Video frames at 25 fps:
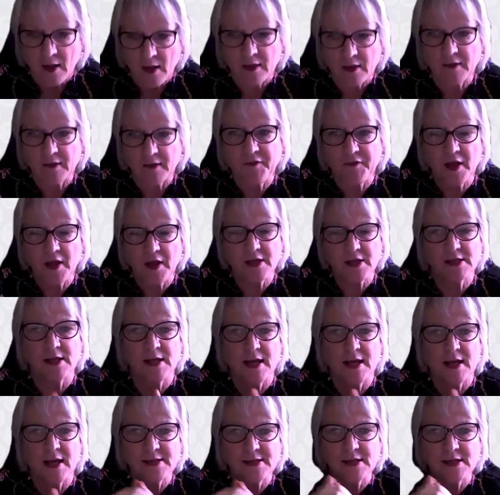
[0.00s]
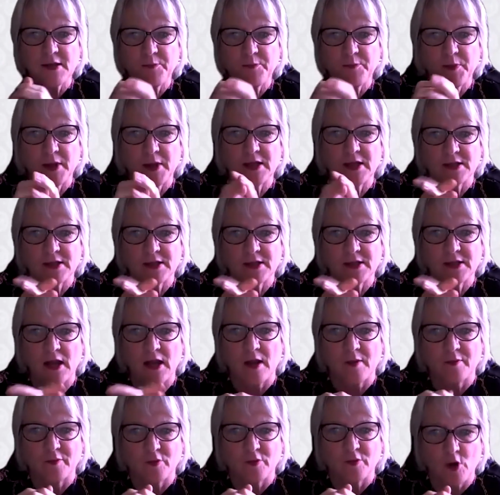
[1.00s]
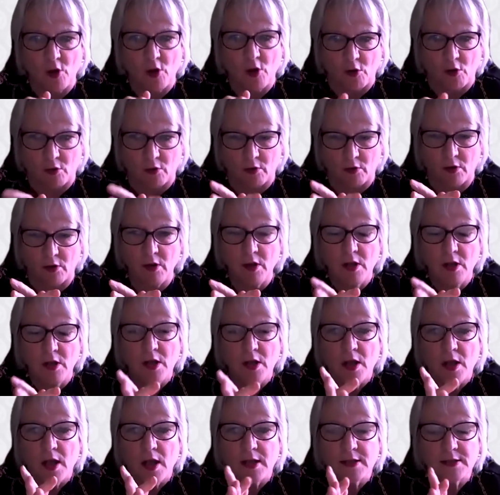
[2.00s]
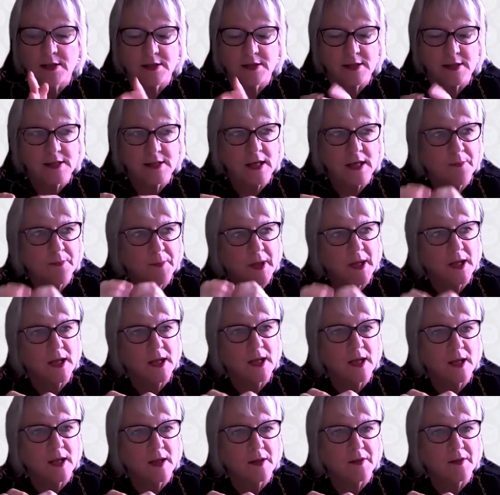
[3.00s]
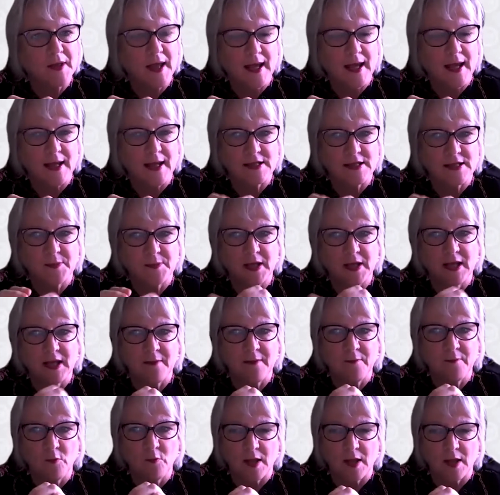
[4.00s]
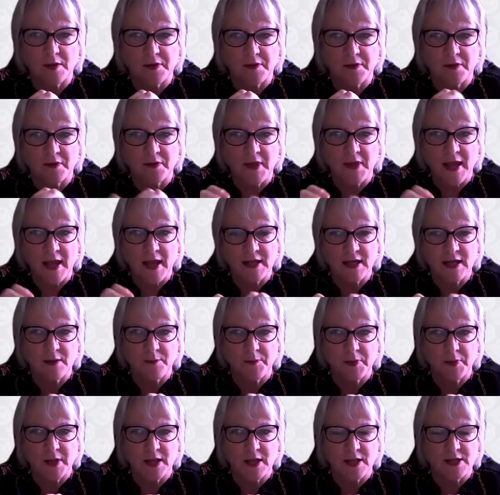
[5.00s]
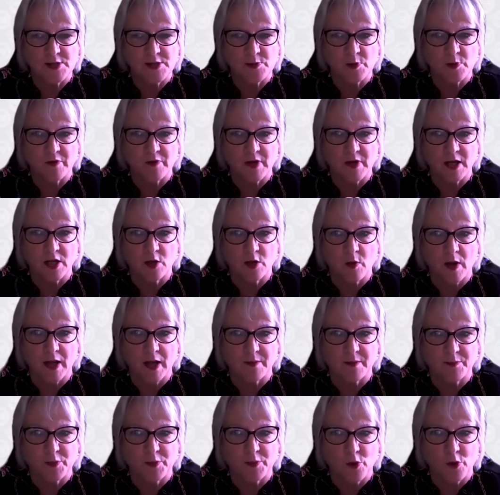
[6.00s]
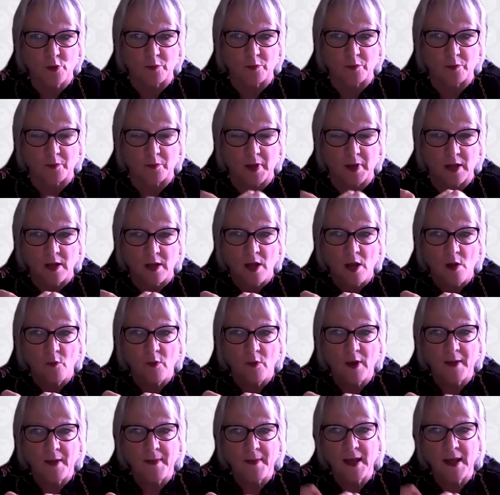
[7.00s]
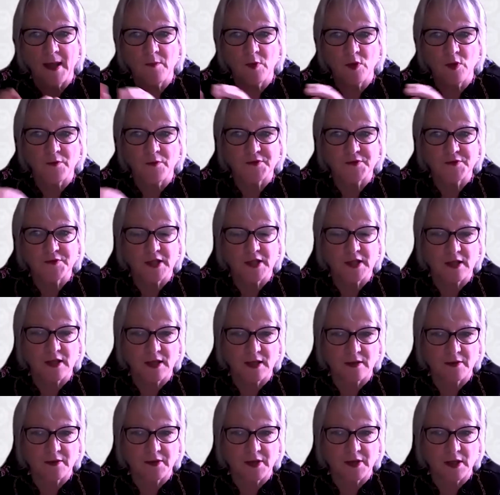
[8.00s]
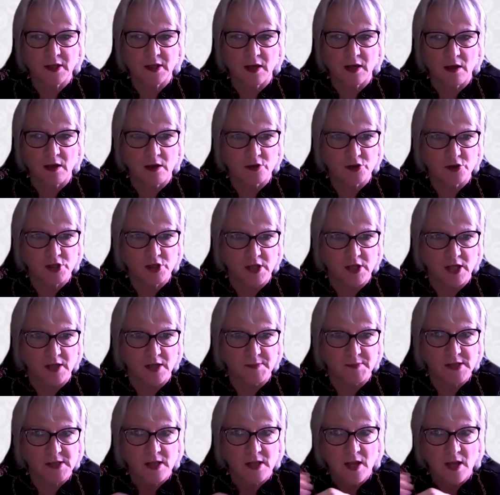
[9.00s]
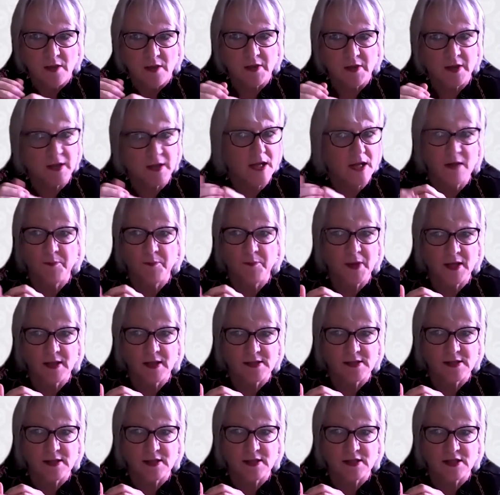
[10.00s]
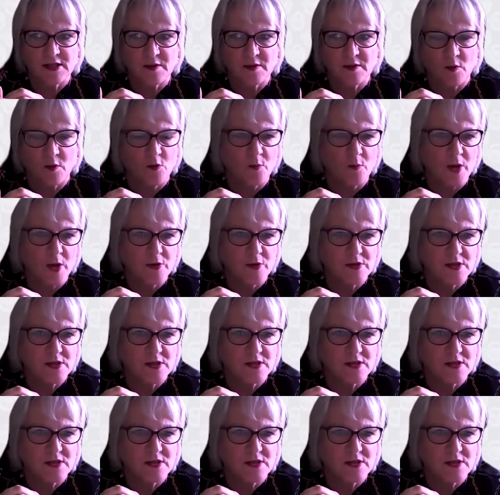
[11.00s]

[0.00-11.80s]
The first, unless I picked it up wrong, did it appear that to begin with their near peers were really quite important, but when they moved to the CLERKSHIPS, the near peers seemed to almost